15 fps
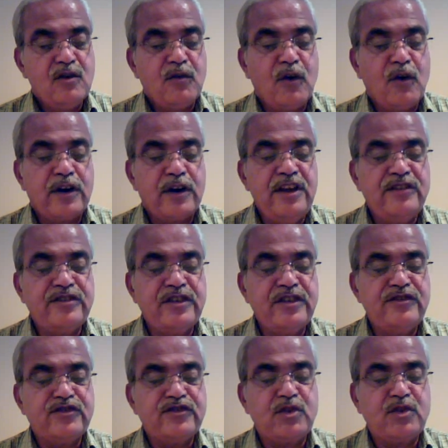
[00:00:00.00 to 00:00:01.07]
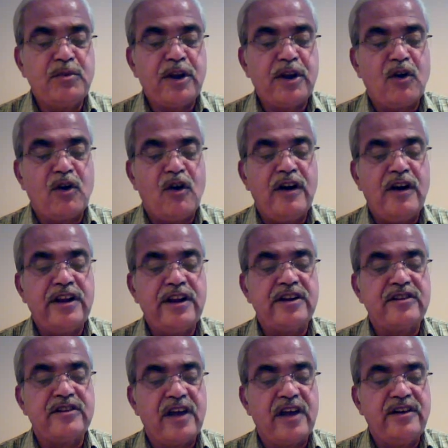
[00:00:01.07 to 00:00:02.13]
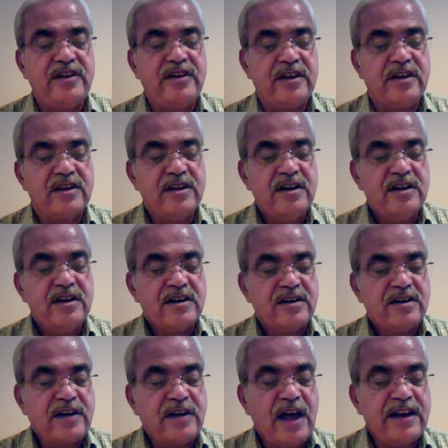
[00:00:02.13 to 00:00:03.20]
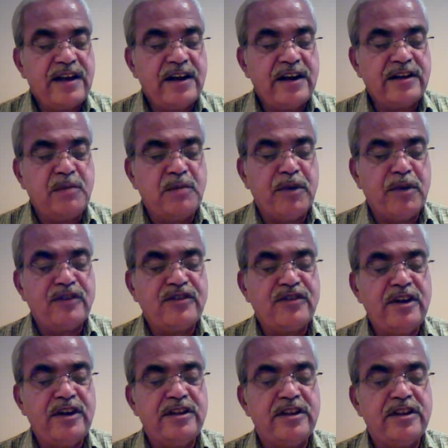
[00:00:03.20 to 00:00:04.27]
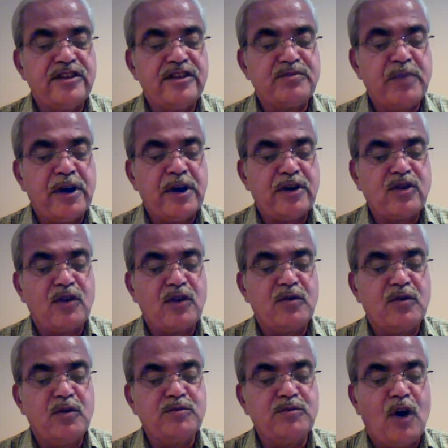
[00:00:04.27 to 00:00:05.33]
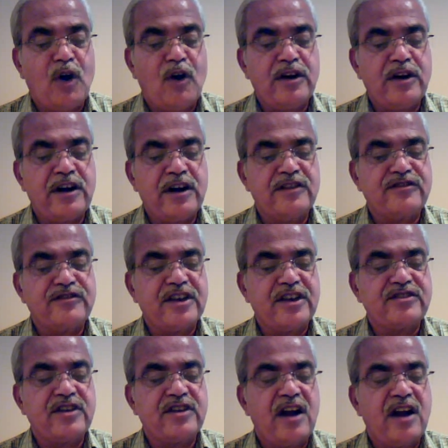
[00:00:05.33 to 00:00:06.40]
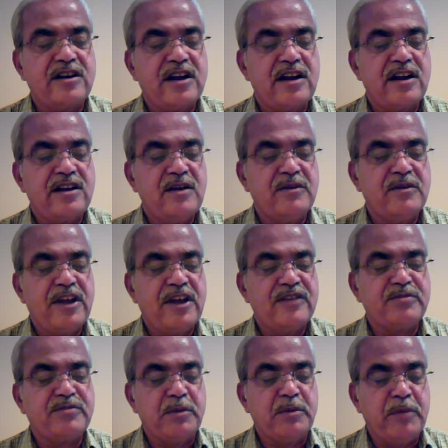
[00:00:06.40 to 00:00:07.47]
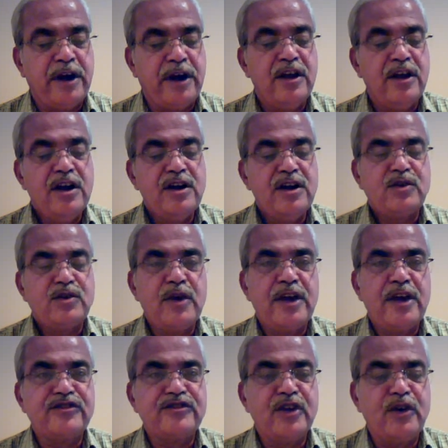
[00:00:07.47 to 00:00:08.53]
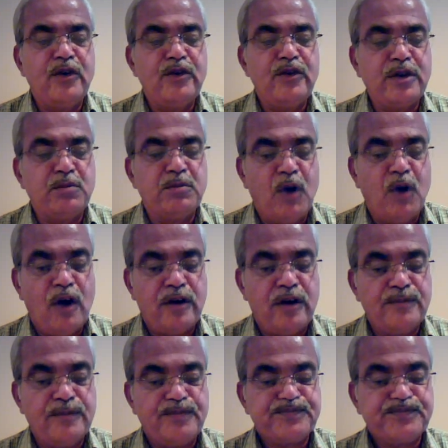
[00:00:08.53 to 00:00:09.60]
for reasons to be recorded in writing, direct the person in respect of whom the order under section 111 has been made to execute a bond